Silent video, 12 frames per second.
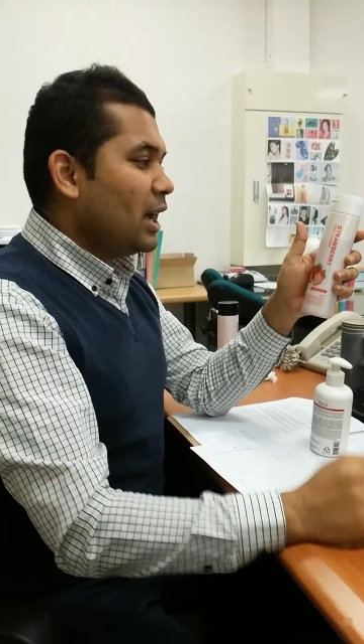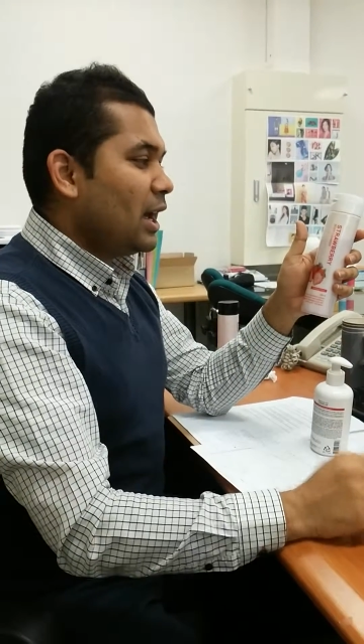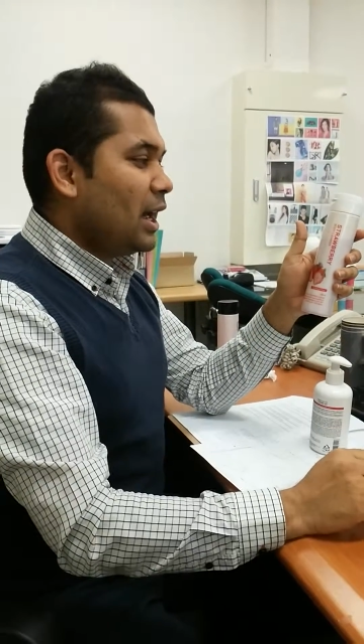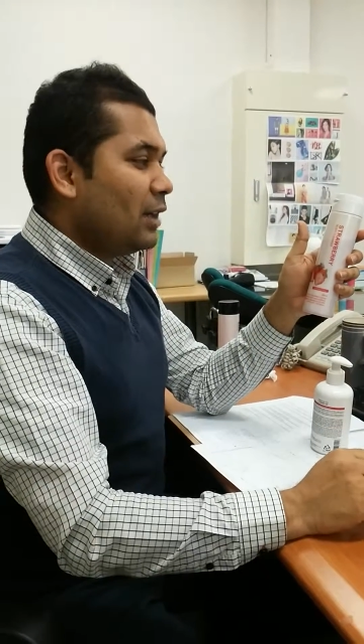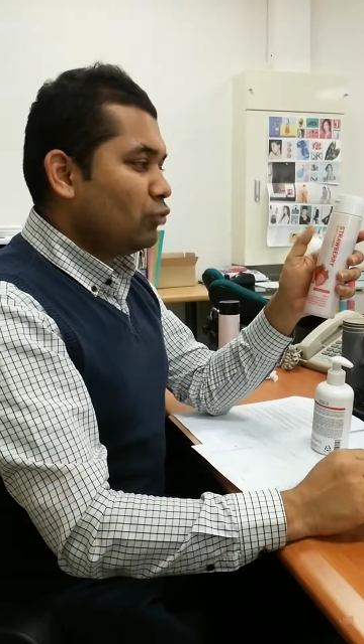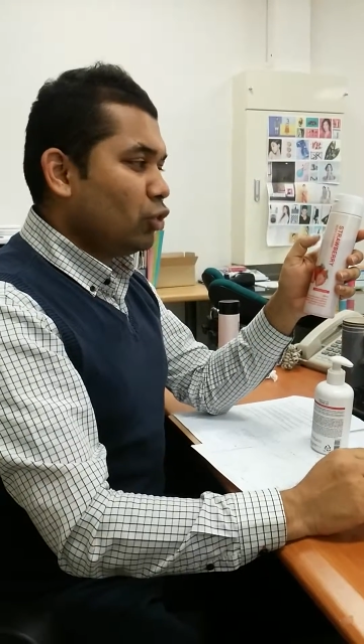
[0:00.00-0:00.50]

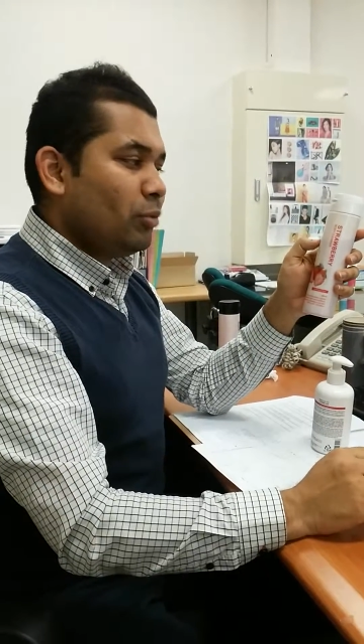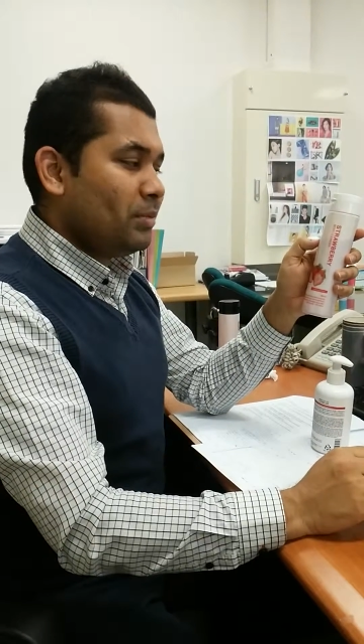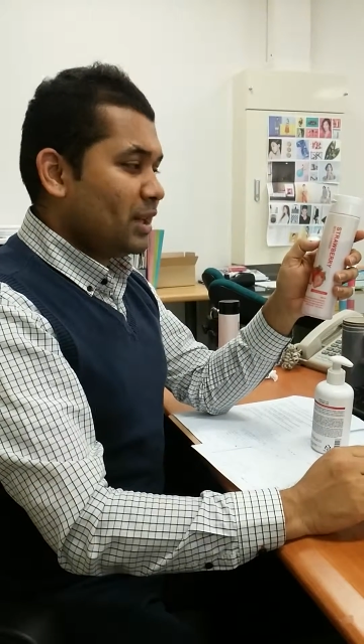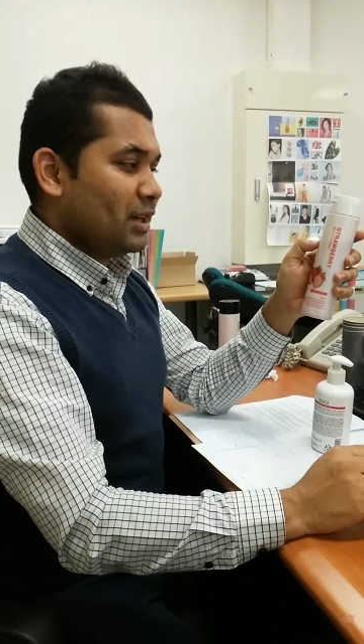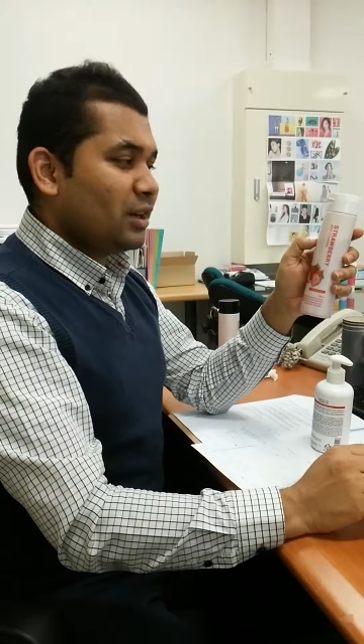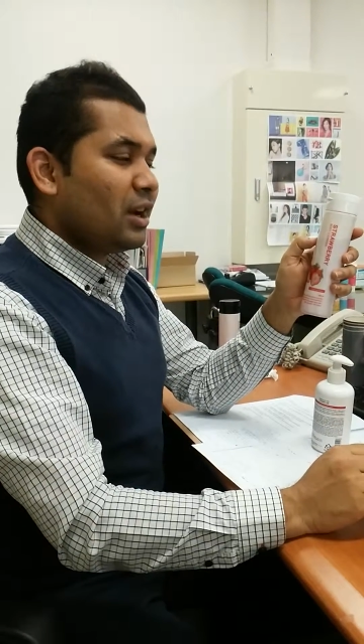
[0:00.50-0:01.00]
no
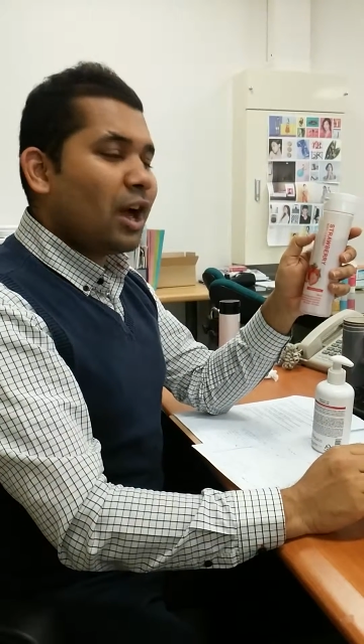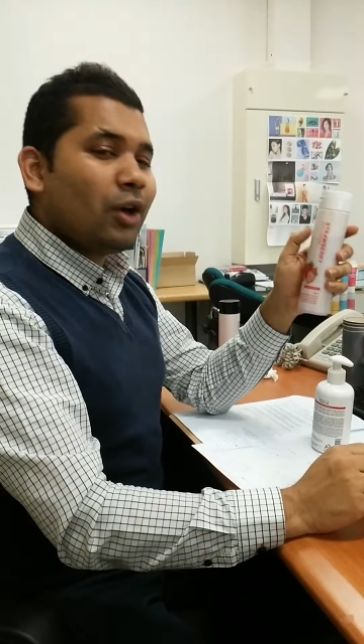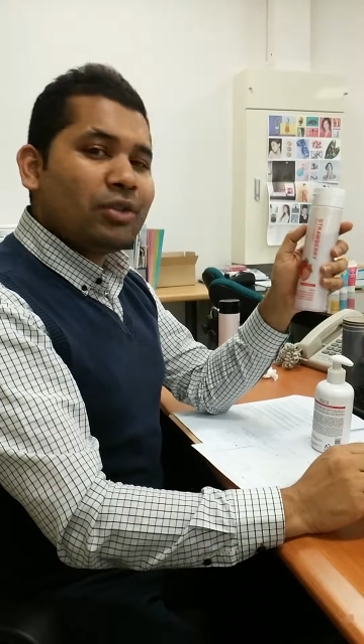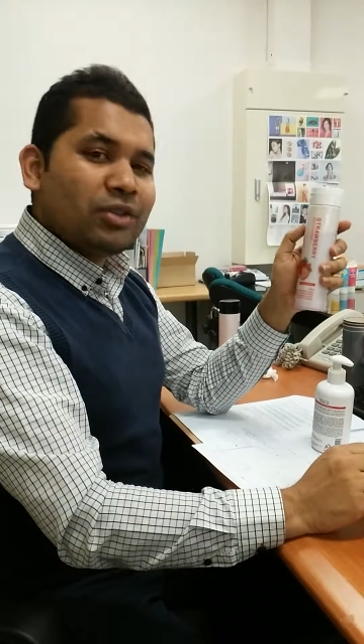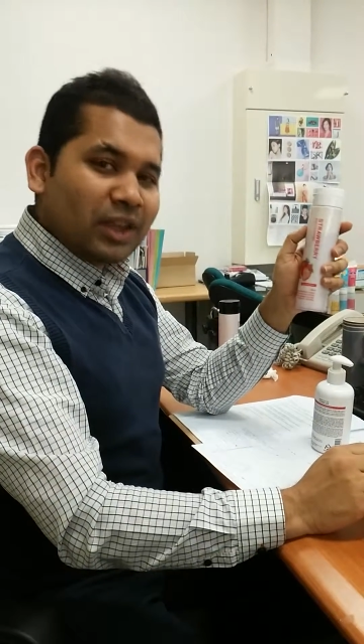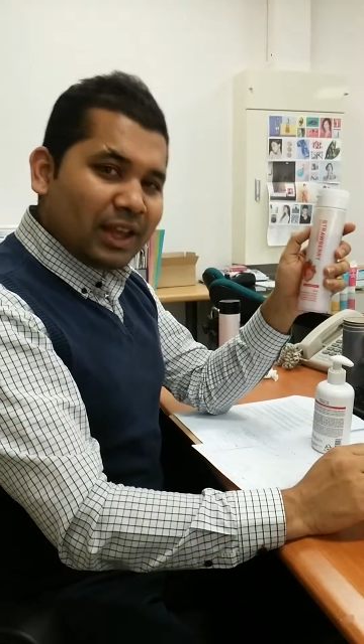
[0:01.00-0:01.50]
matter
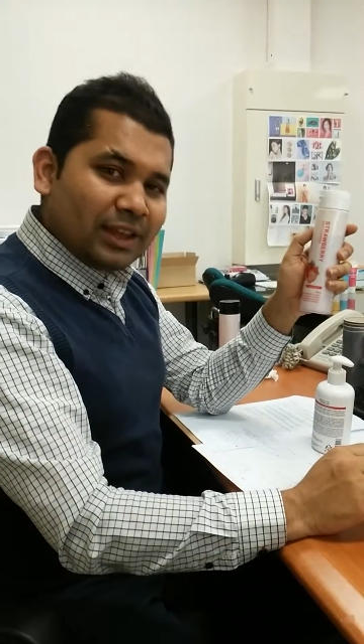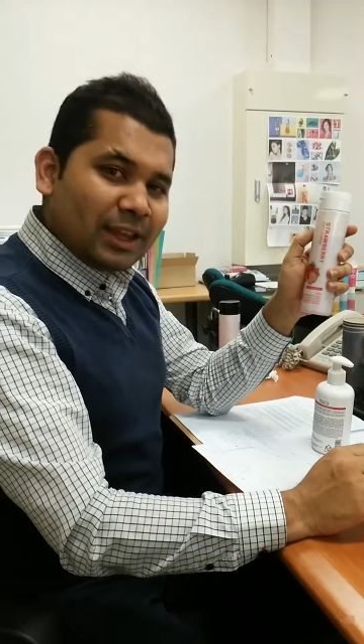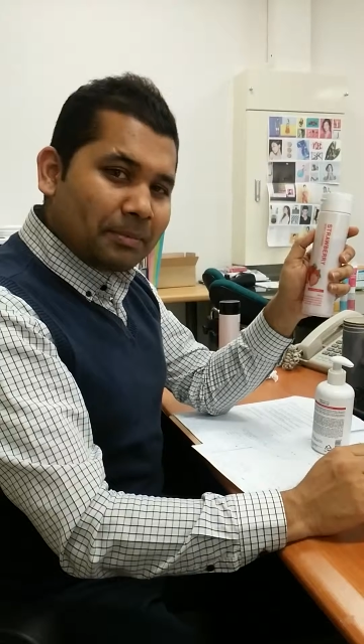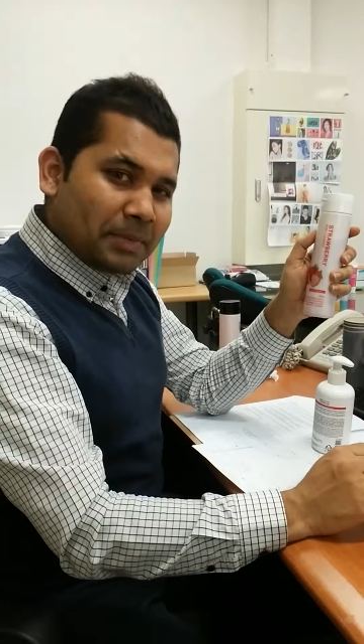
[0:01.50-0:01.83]
how thick the